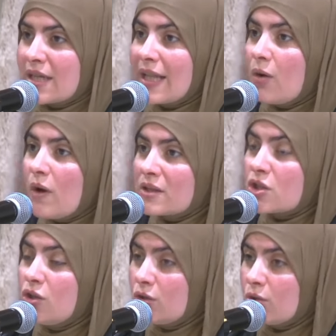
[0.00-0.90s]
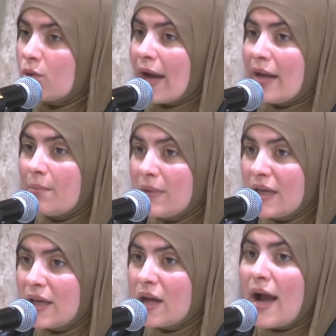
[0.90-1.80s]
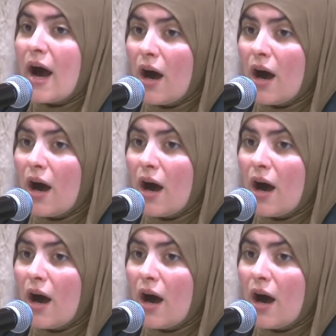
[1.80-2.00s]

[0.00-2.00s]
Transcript: ta'ala wants you and me,